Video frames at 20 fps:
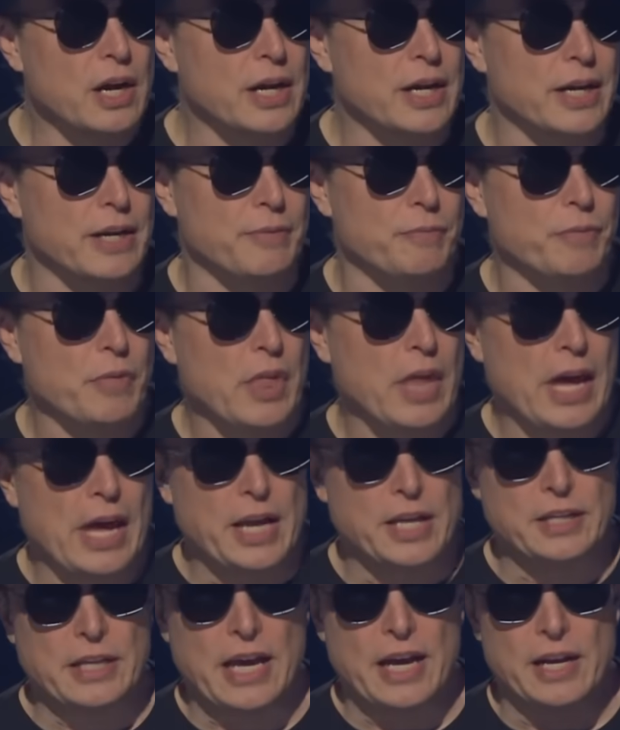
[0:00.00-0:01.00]
Um,
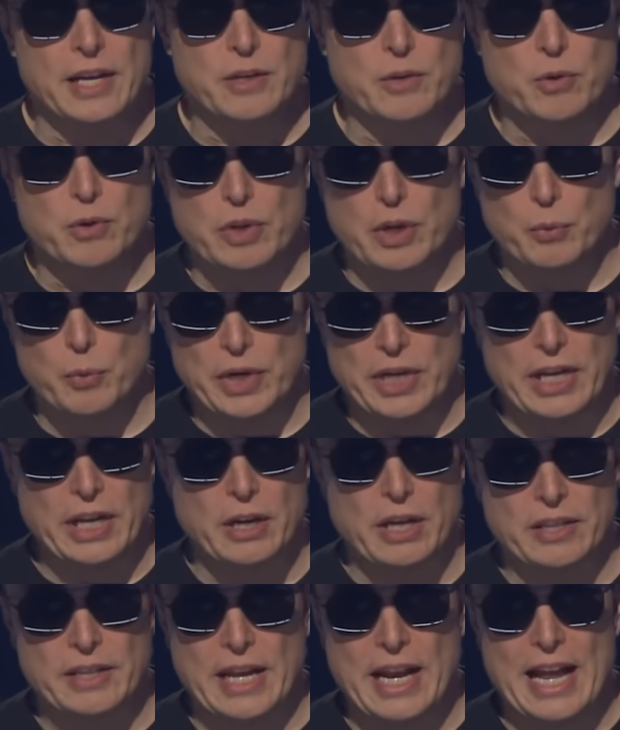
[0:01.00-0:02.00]
and, it, and it, we need,
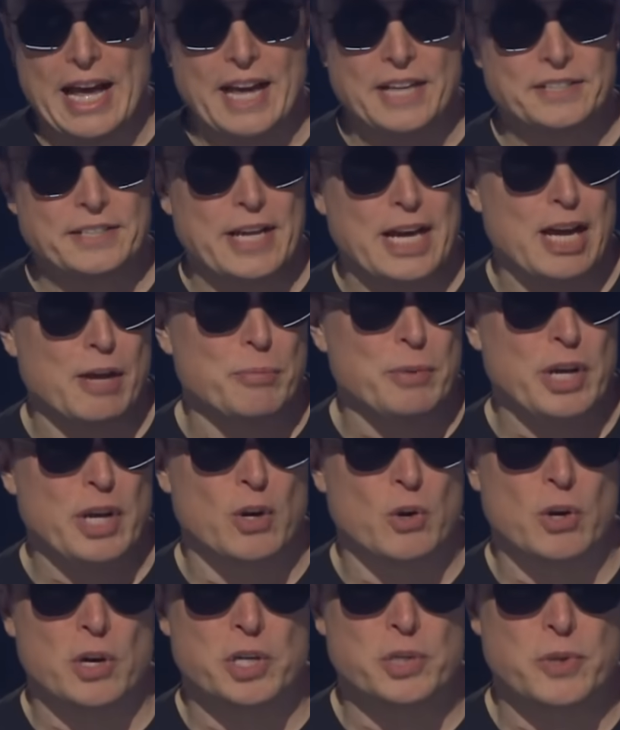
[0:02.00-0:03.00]
that has to happen in
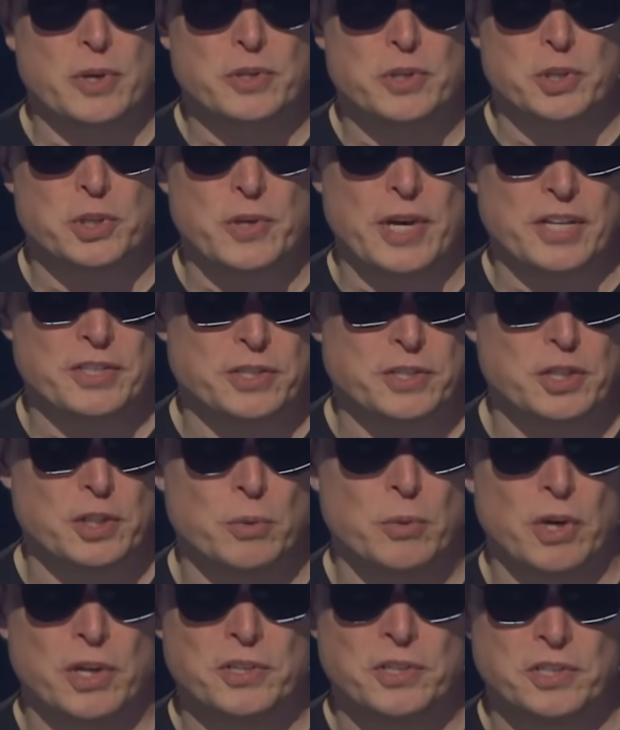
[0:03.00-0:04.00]
order to, to transition
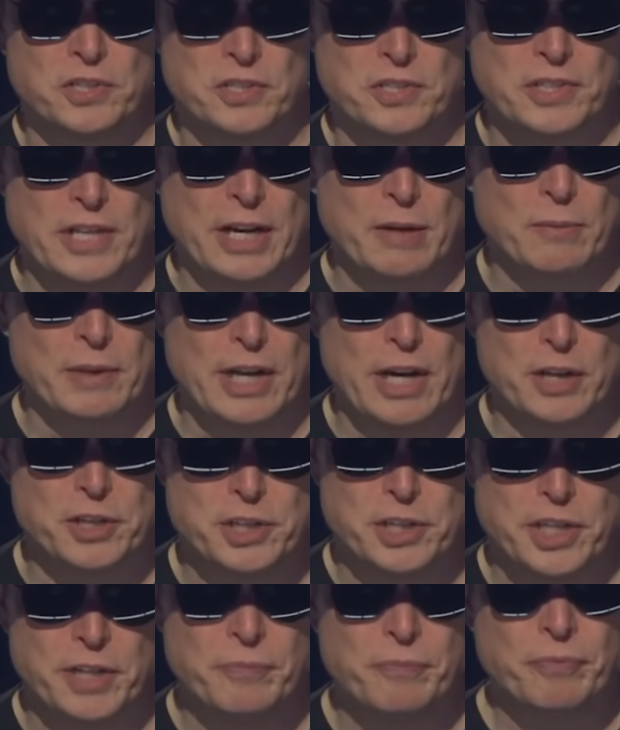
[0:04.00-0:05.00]
the world to sustainable
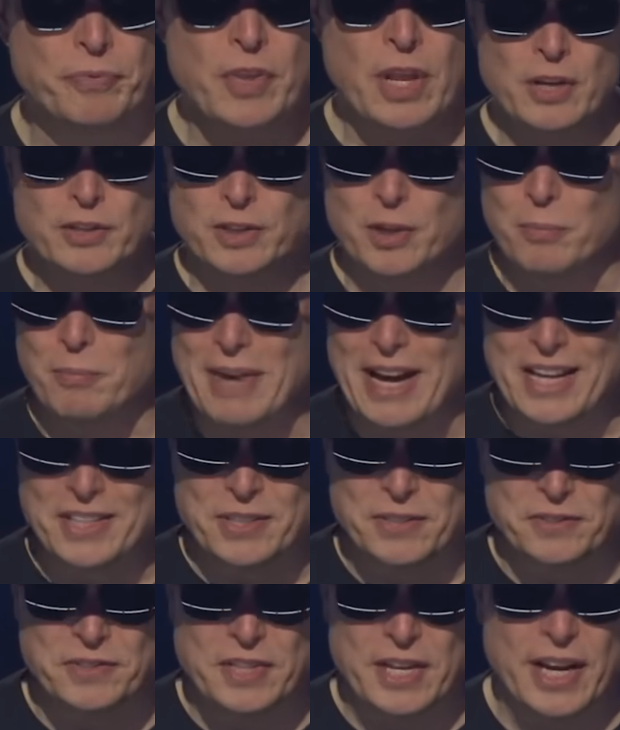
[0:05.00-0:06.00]
energy. So
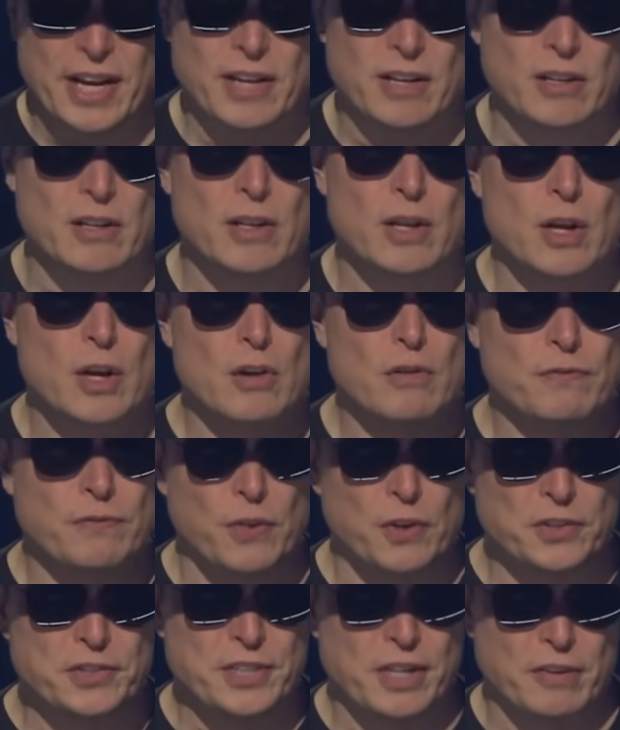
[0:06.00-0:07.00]
massive scale,
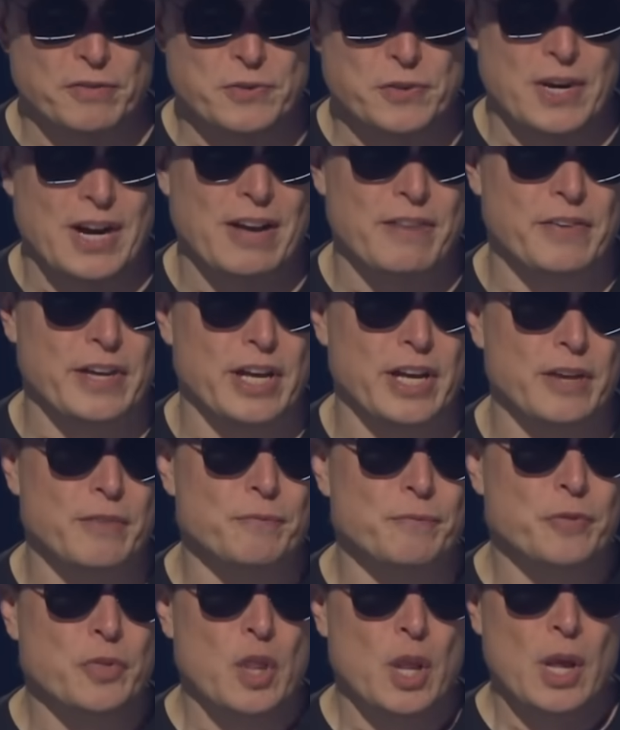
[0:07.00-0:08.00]
full self-driving,
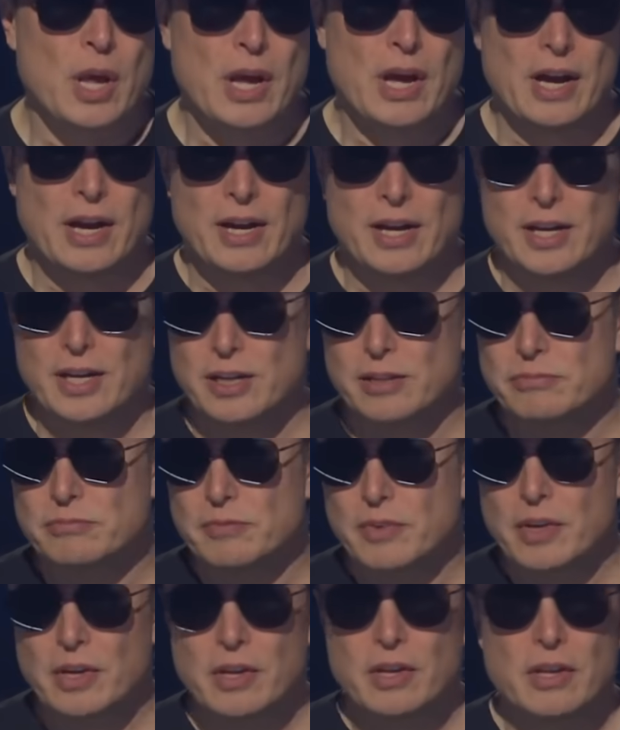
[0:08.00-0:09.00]
uh,
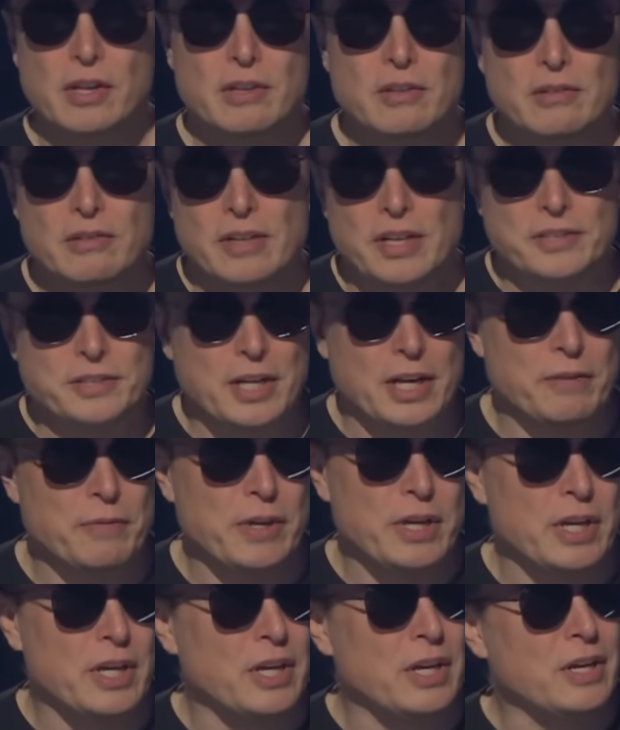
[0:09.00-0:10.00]
there's going to
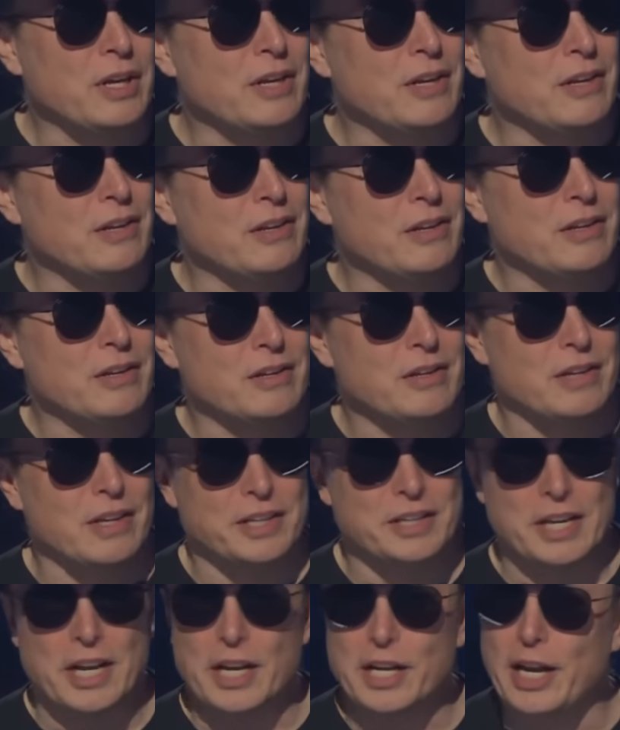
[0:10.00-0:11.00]
be a
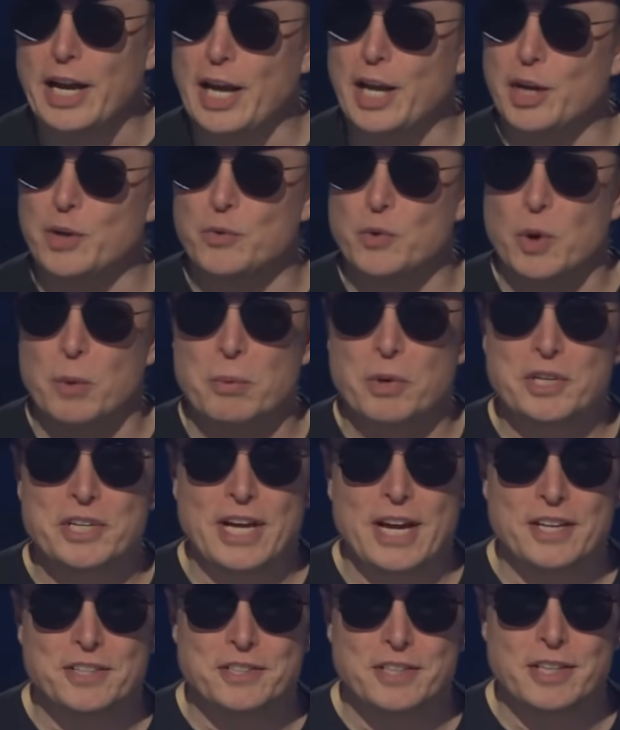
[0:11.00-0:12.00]
dedicated
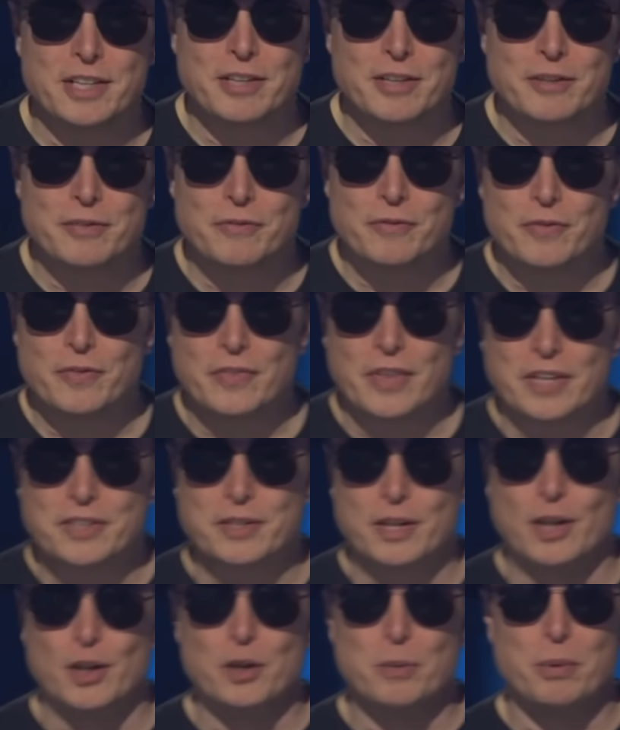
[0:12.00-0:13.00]
robo-taxi that's
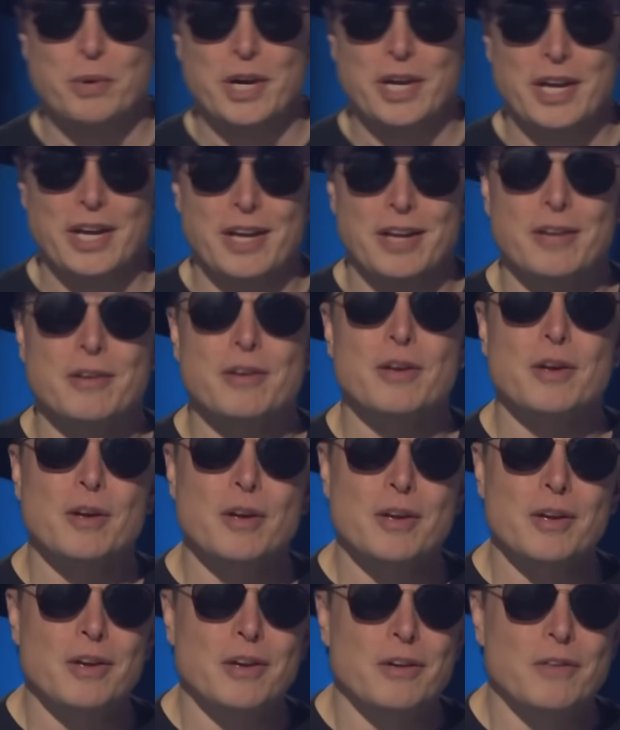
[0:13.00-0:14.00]
going to look pretty...
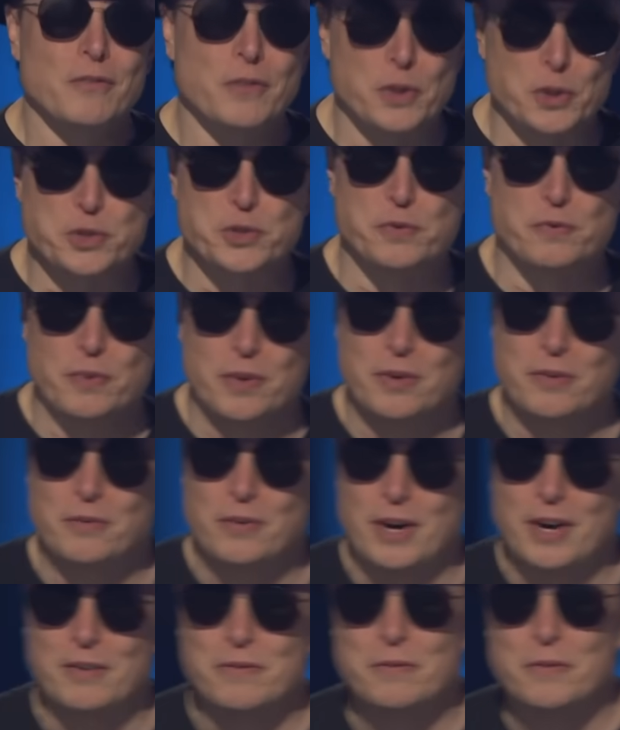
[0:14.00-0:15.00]
Fruit, it's
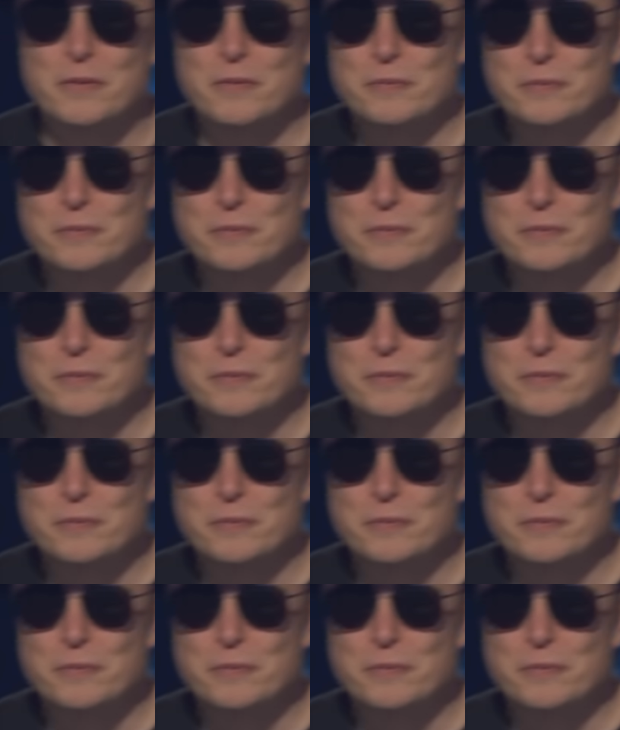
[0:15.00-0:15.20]
going to